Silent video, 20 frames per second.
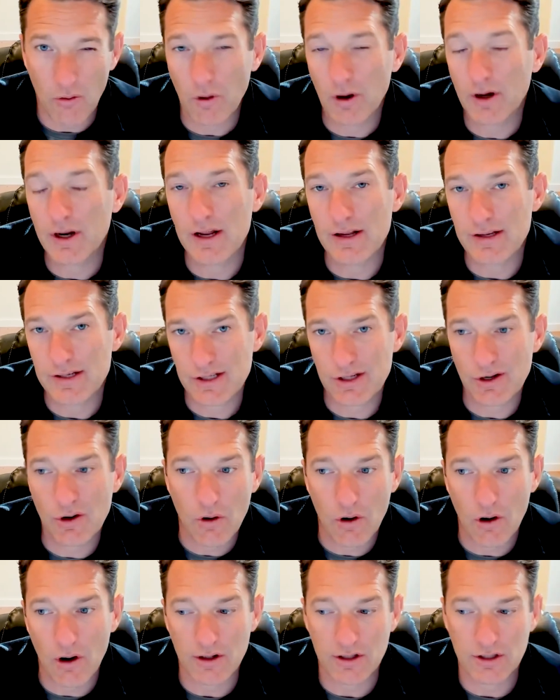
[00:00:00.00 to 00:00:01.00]
working so
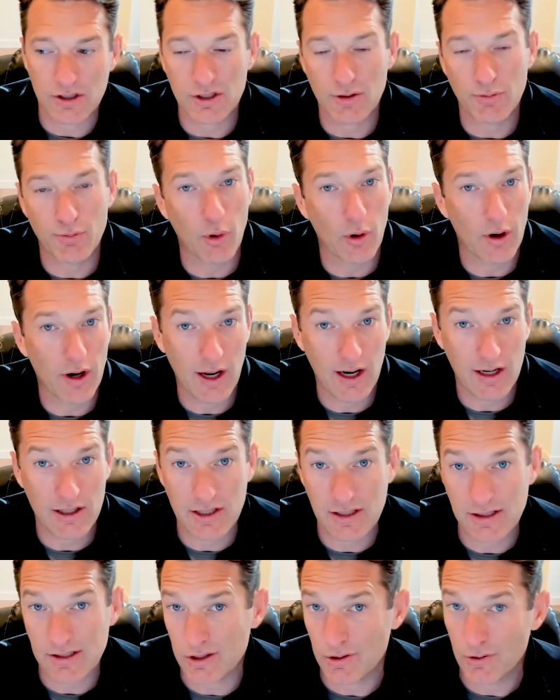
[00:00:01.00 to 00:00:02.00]
hard to support
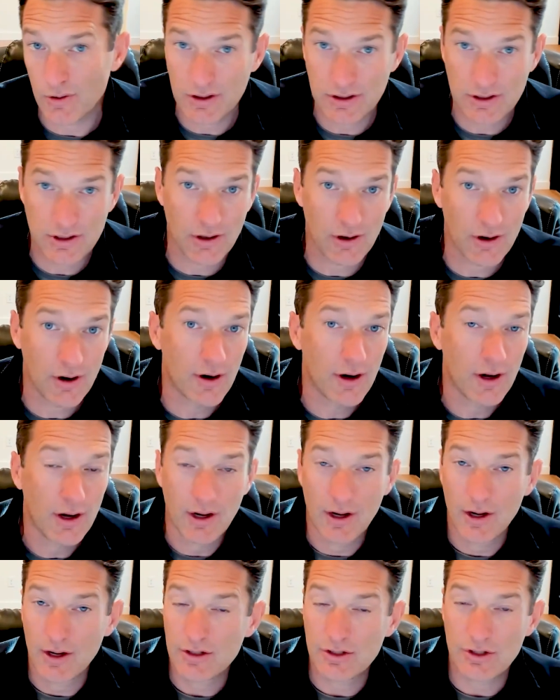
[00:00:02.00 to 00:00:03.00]
agents who in turn
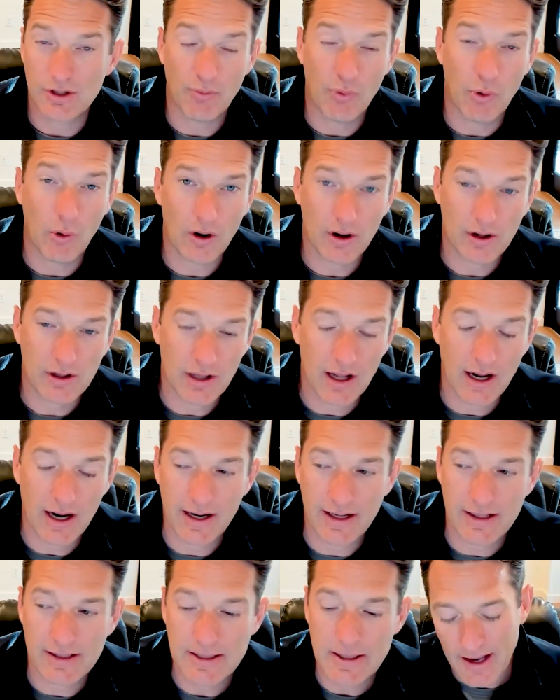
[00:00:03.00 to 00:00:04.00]
support
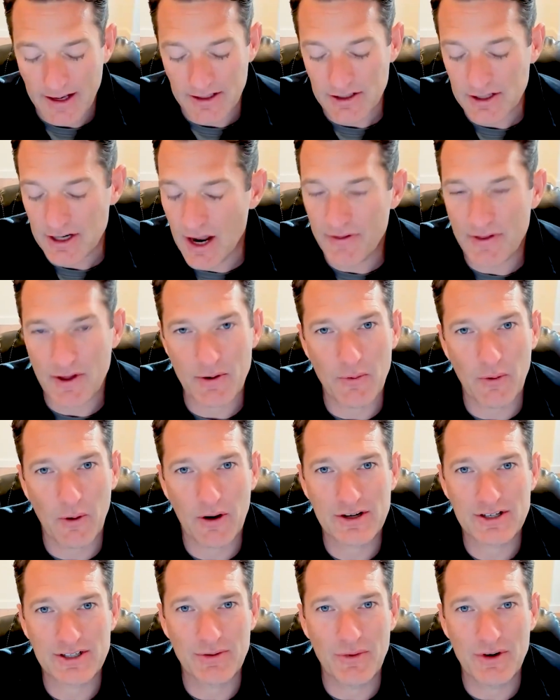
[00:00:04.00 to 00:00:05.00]
clients. Nothing
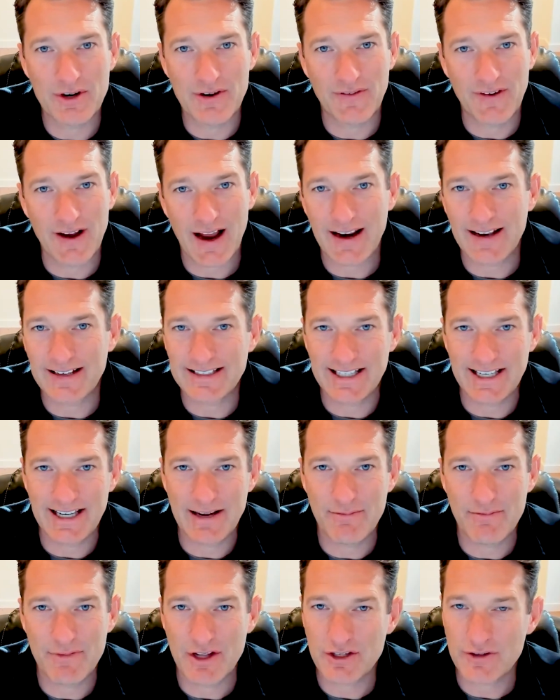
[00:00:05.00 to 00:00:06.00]
worse than when you've got a
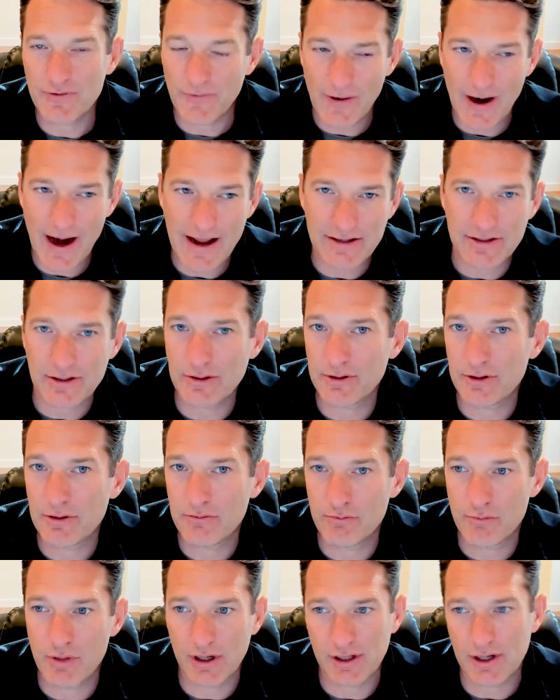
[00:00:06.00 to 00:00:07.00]
team that's frazzled
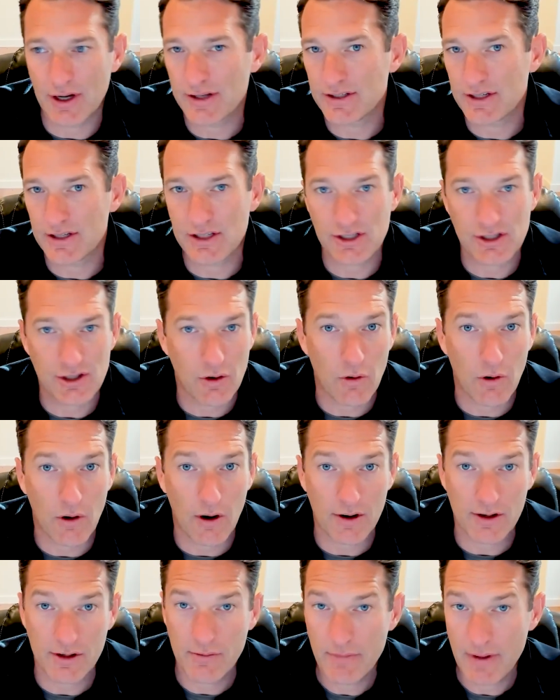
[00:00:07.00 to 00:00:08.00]
because it's so
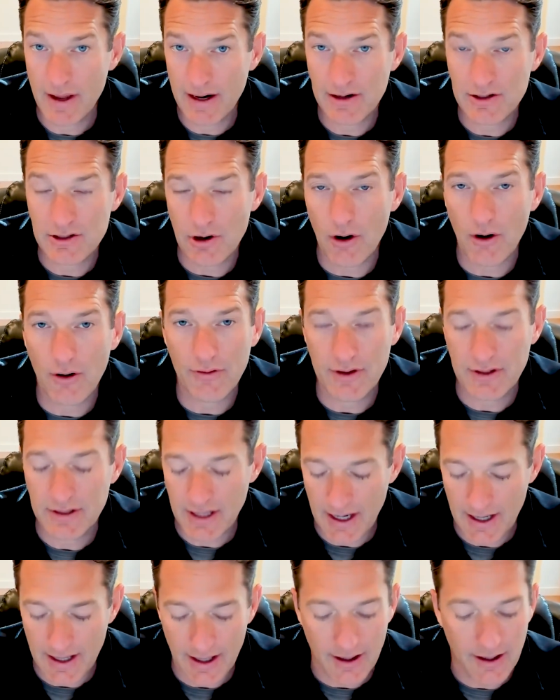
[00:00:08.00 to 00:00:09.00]
hard to manage all the
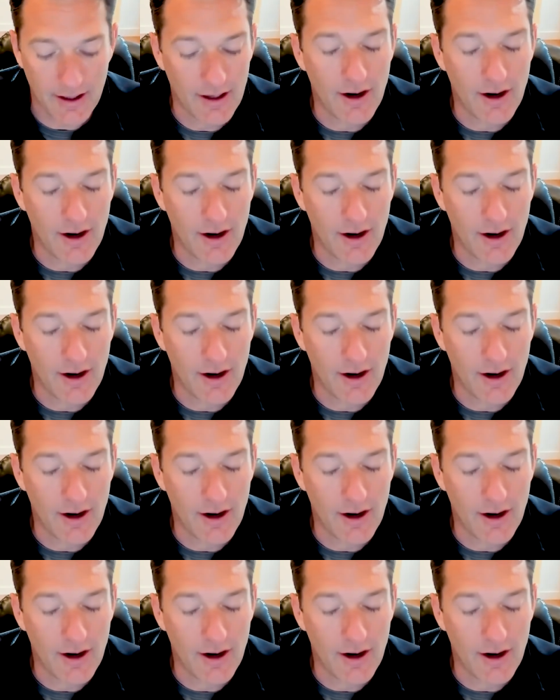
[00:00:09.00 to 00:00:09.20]
data,